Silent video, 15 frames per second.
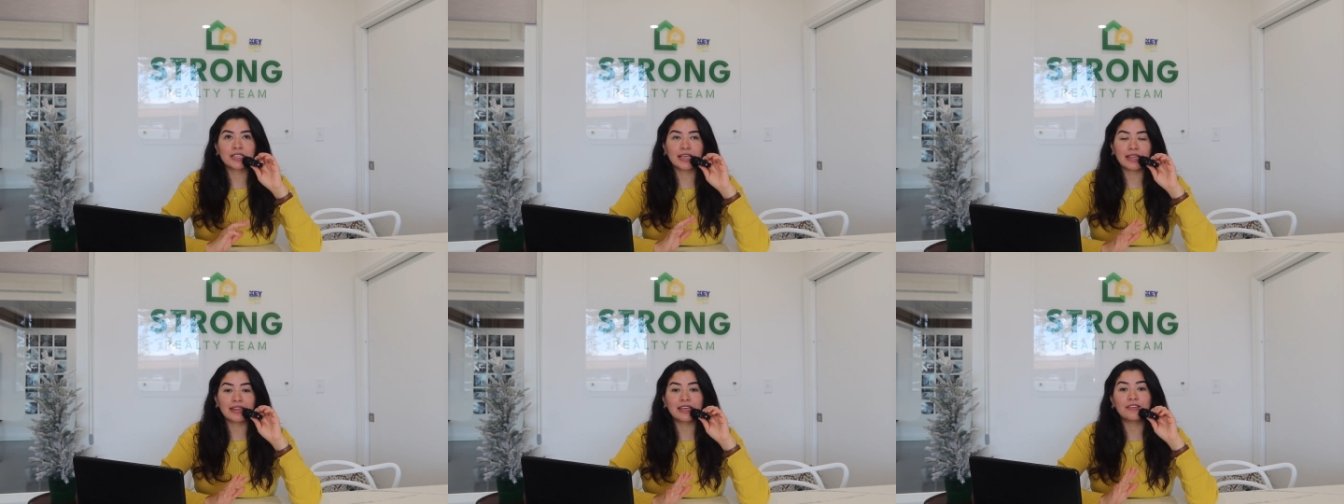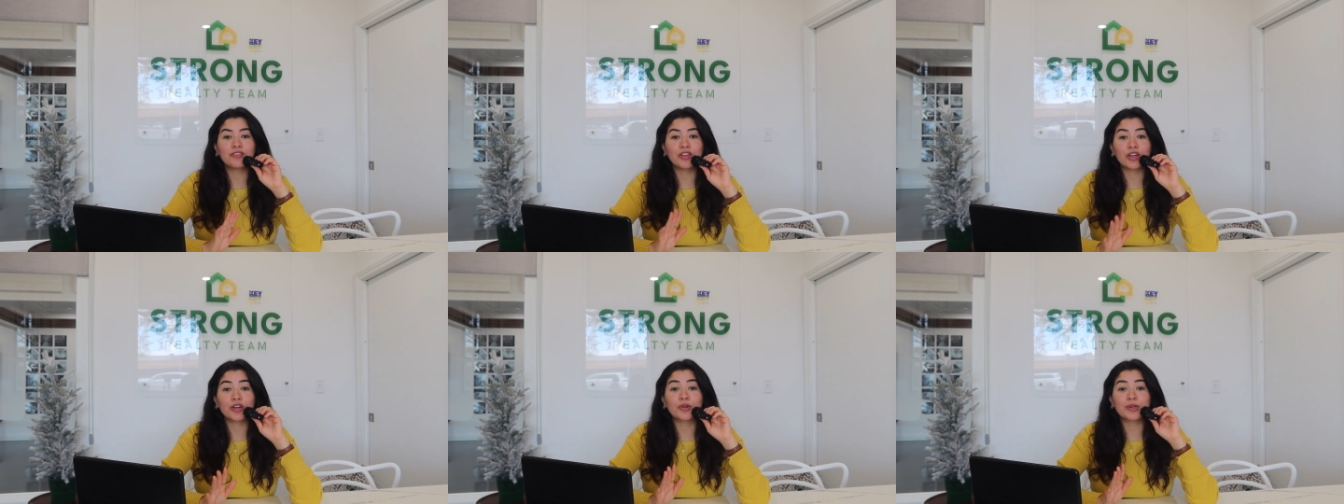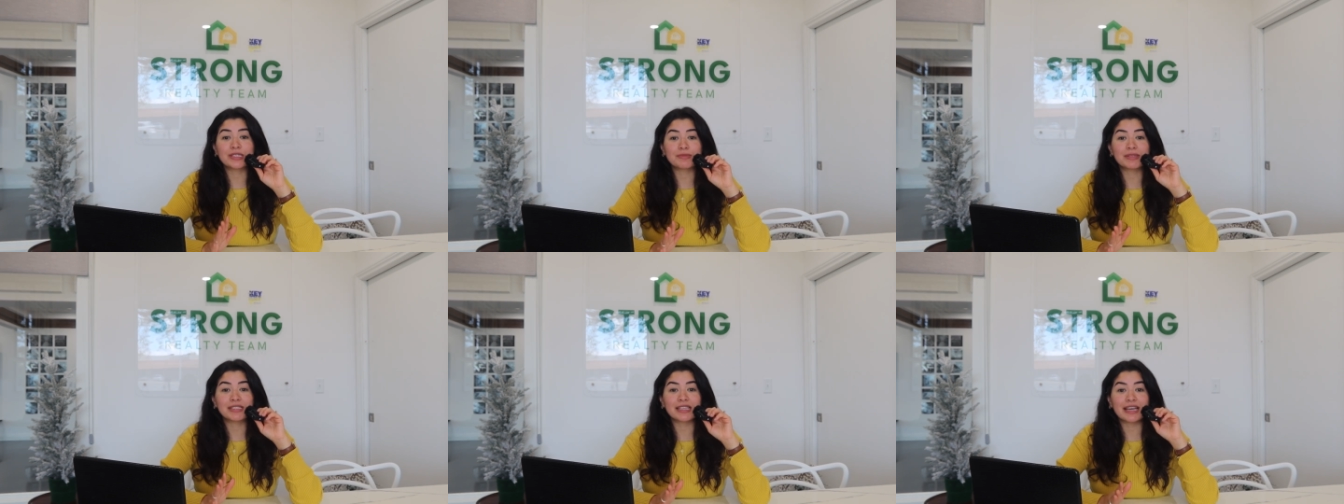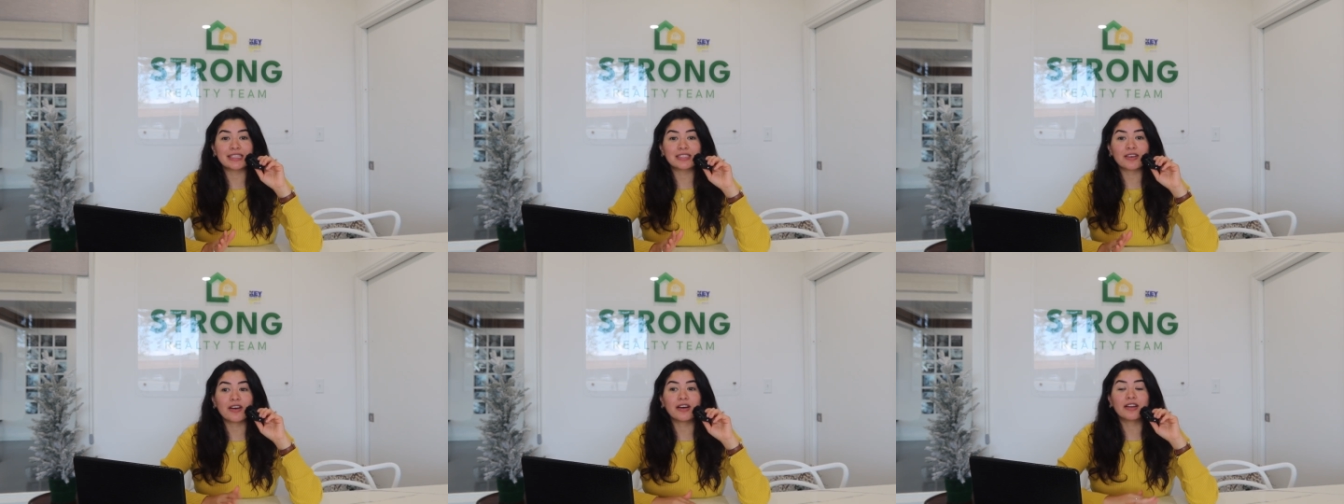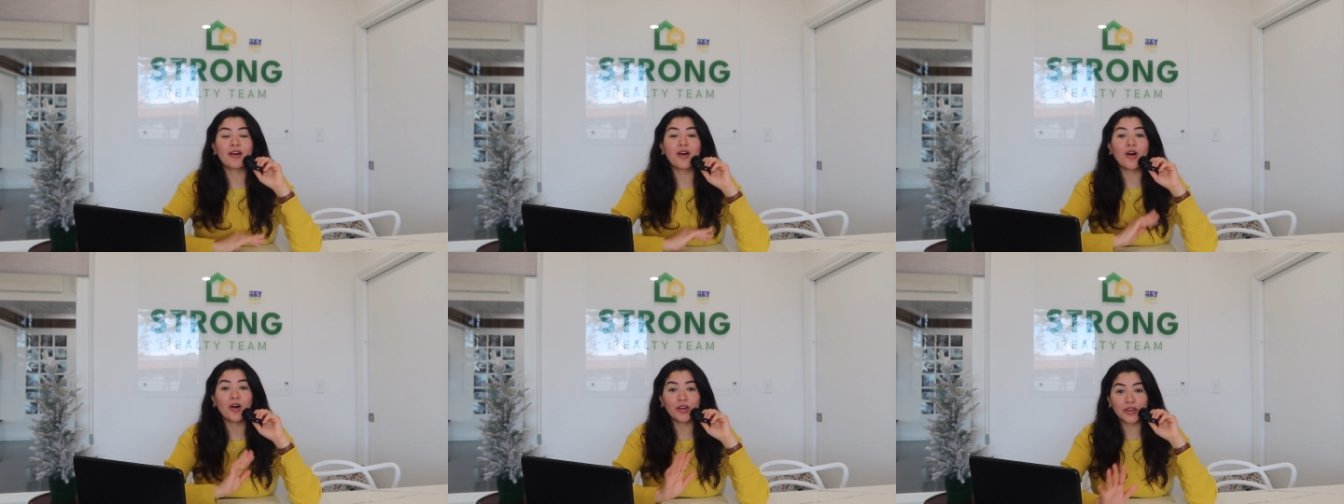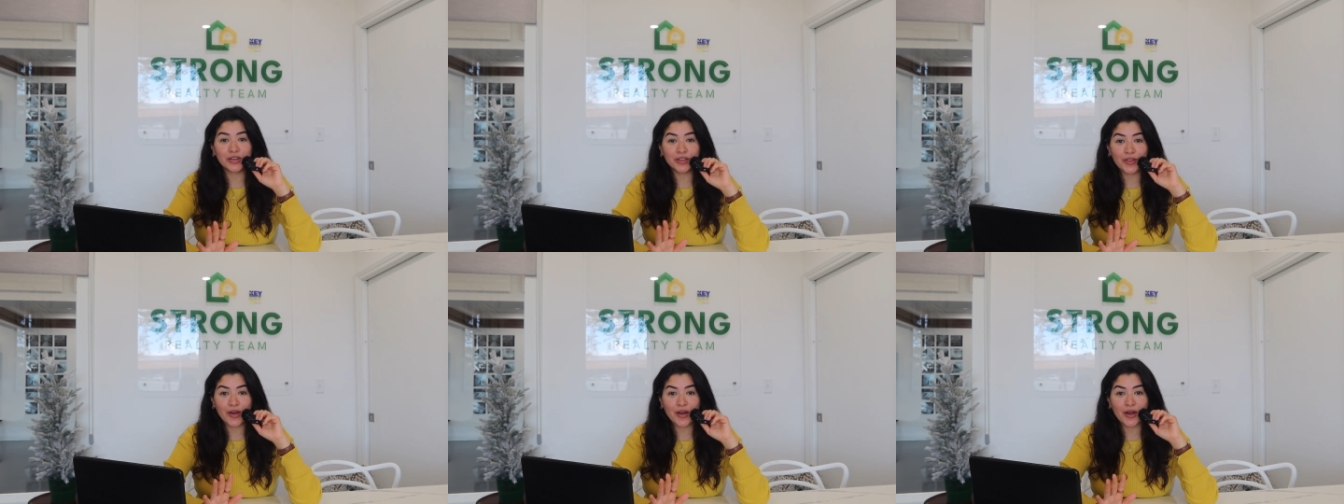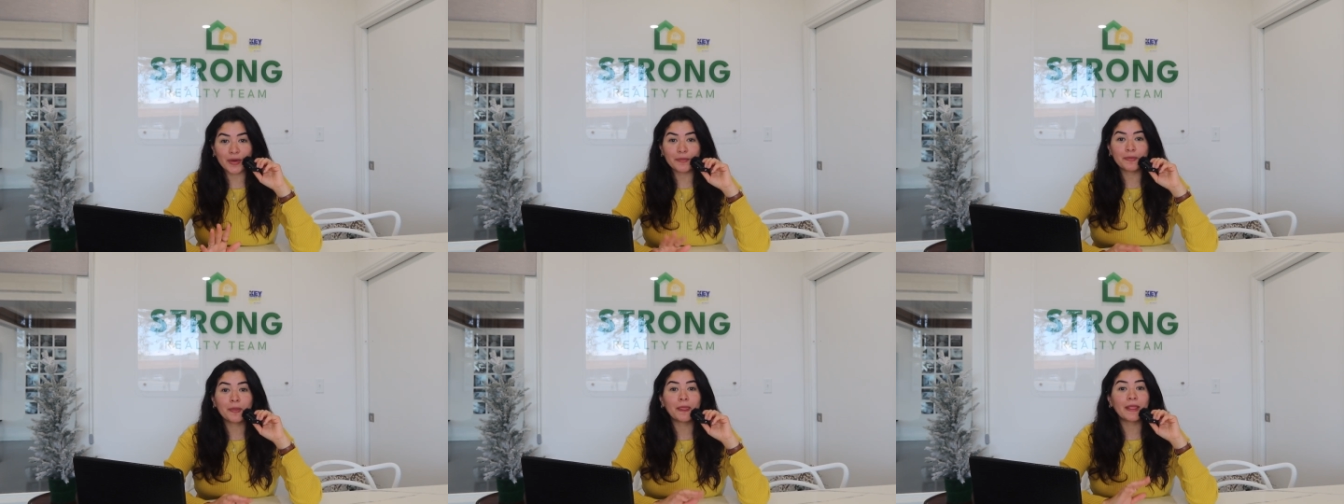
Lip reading: they leave their Christmas lights on all year long.